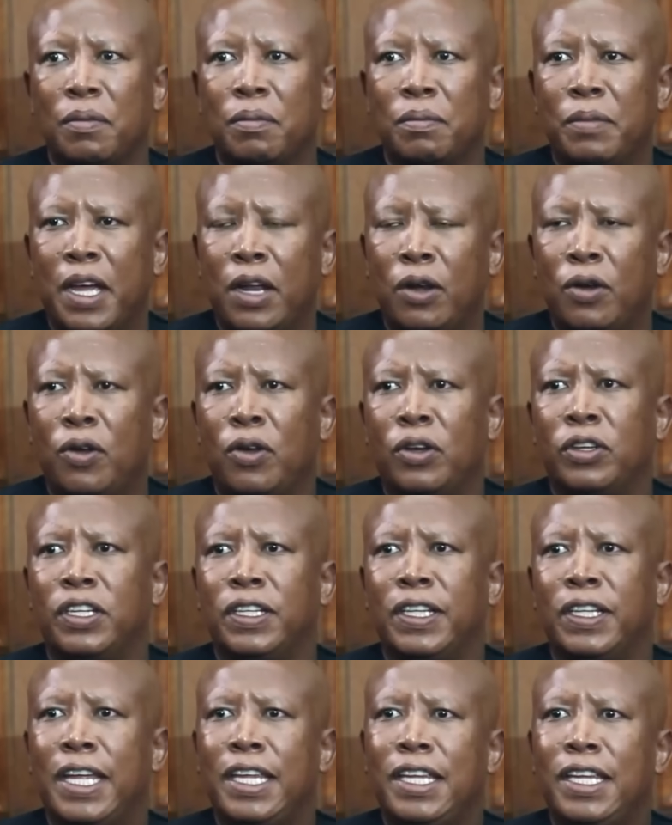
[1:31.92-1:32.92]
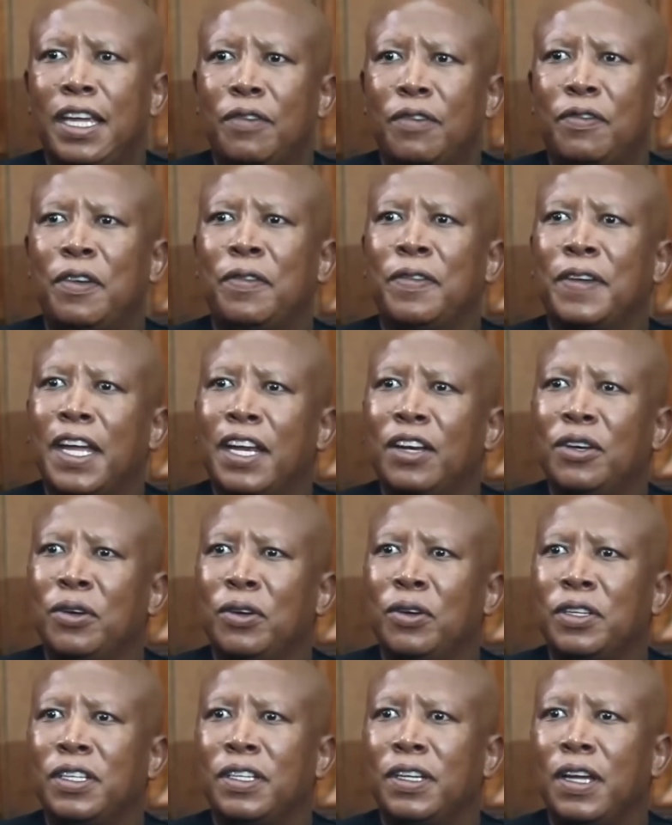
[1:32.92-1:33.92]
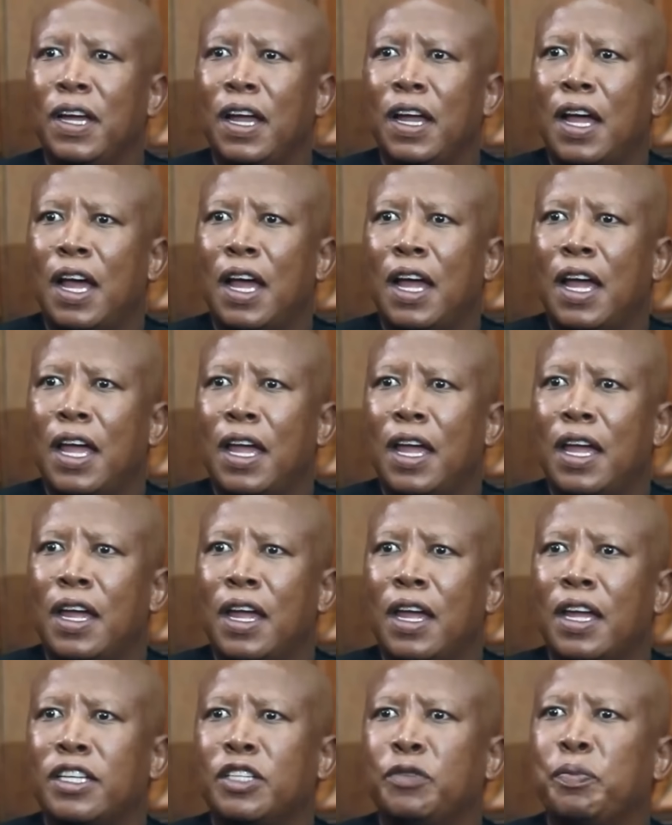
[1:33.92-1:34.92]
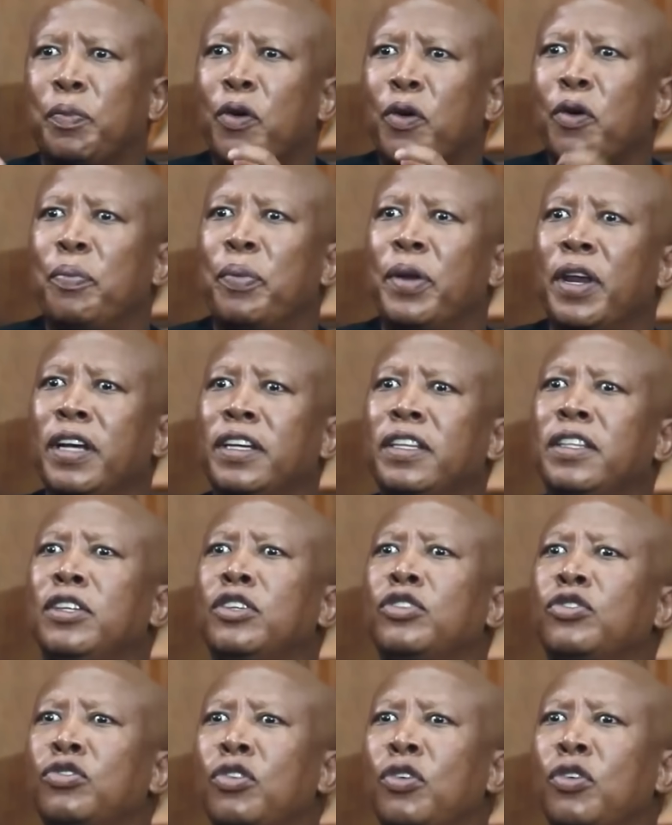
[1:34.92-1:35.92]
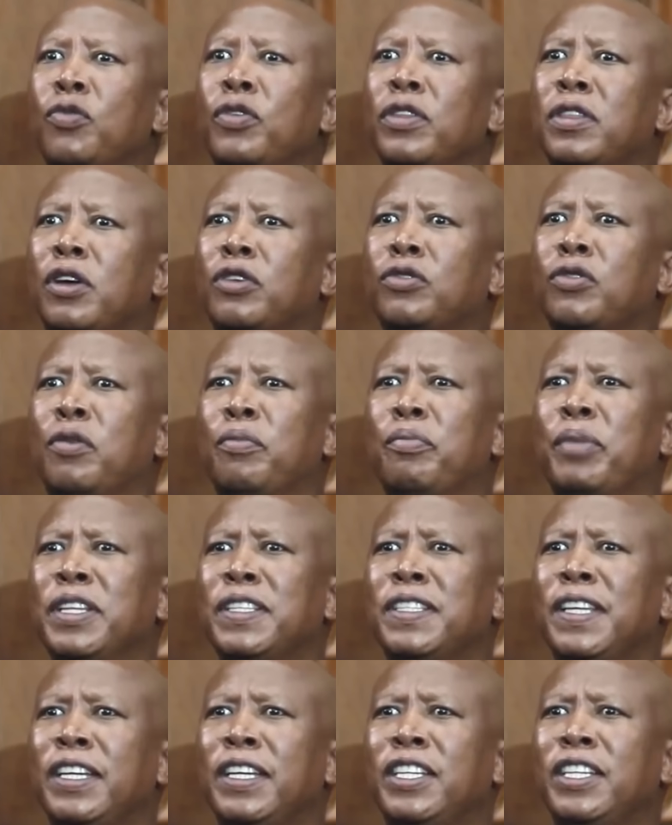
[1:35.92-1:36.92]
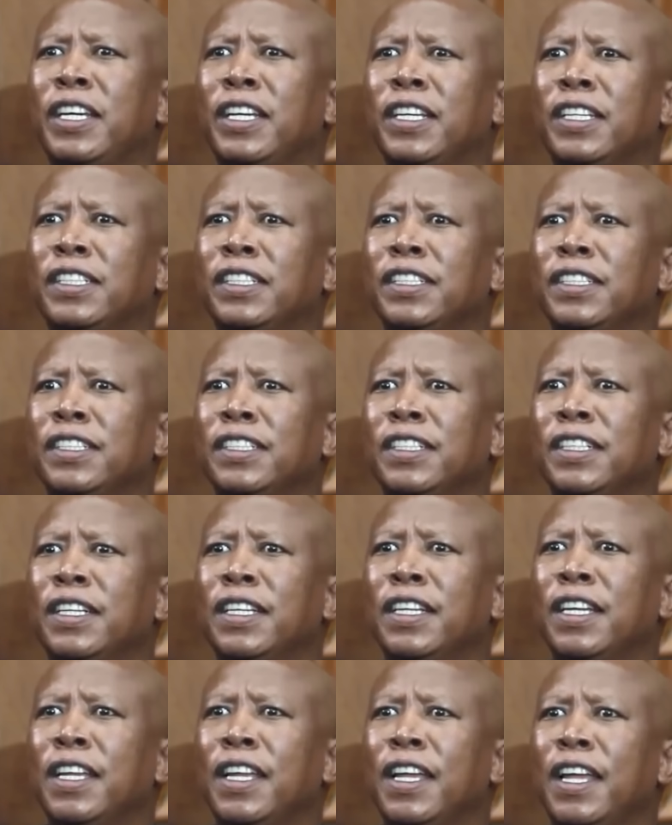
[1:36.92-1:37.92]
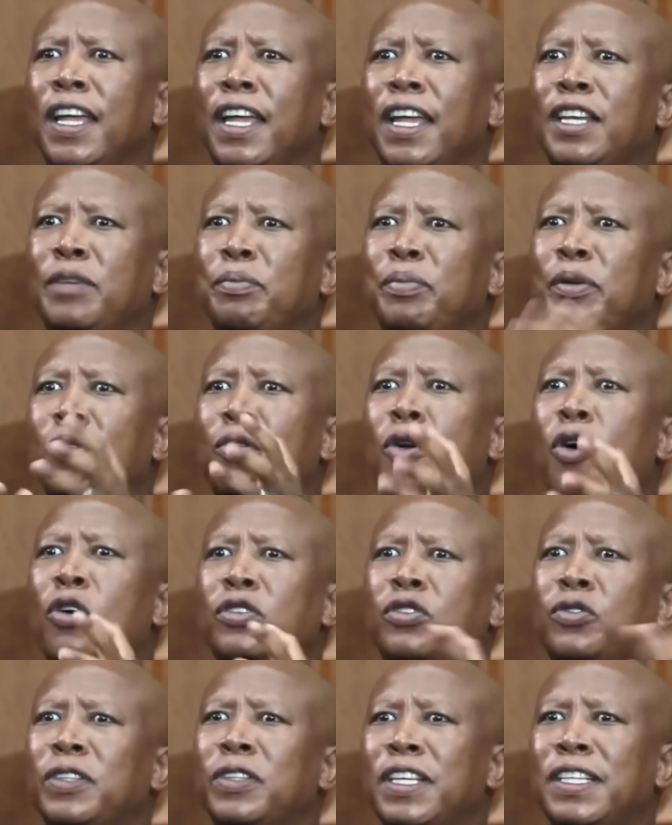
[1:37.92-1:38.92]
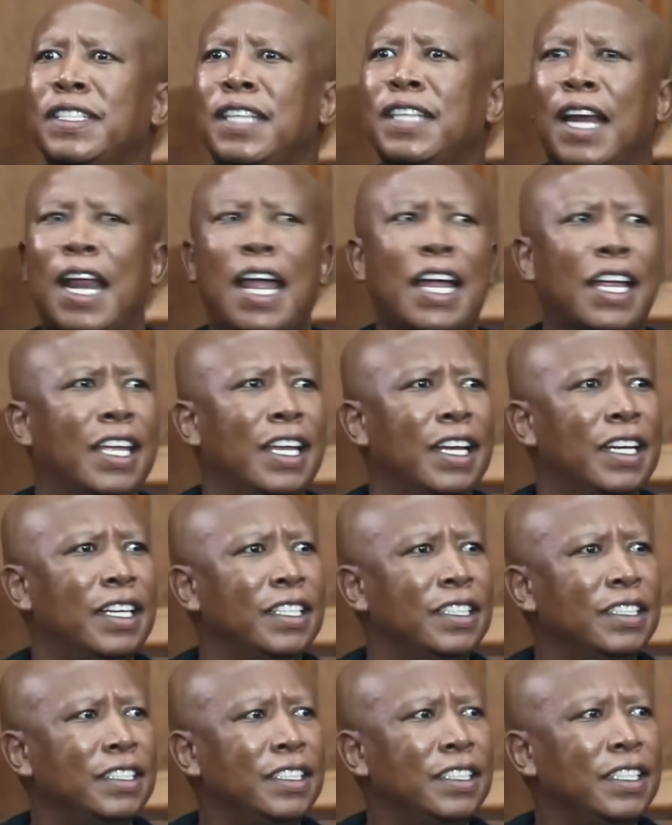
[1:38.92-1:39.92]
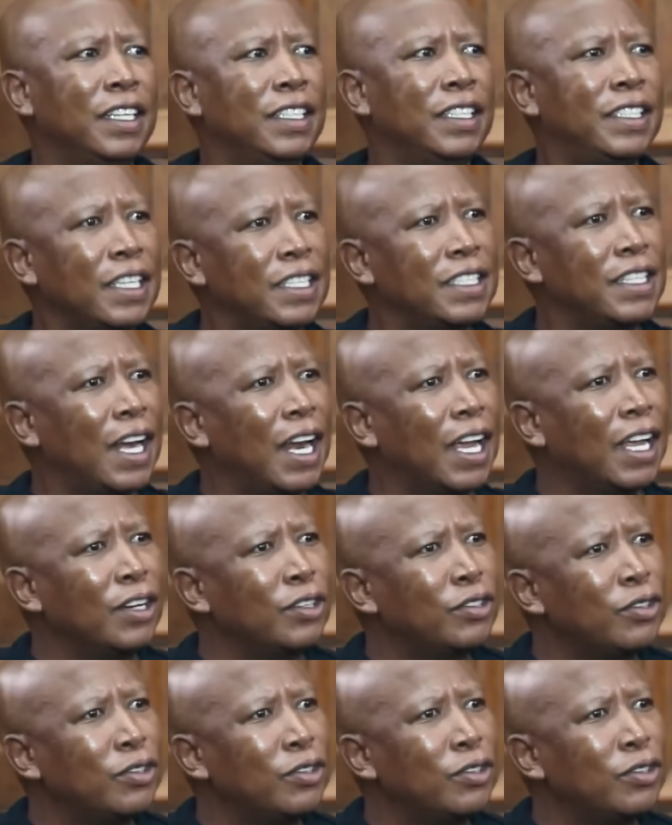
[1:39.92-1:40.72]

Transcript: My Lord, the EFF cannot expropriate this song without compensation. It belongs to the struggle. It's a struggle